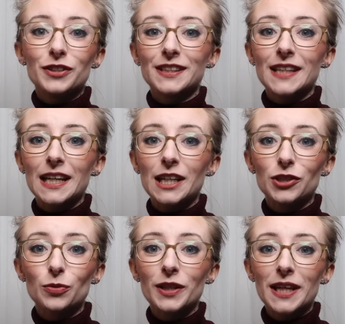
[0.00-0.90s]
stage
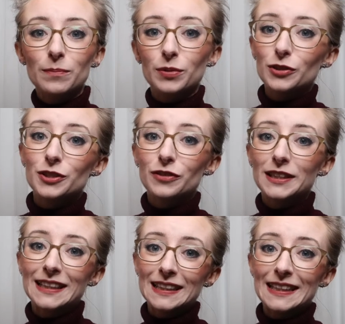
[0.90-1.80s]
with a beautifully
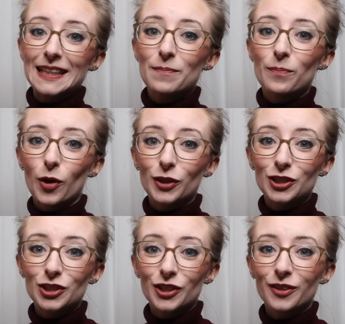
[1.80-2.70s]
clean pointe
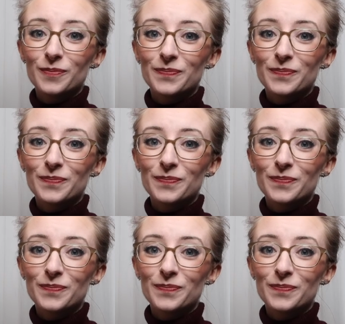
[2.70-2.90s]
shoe.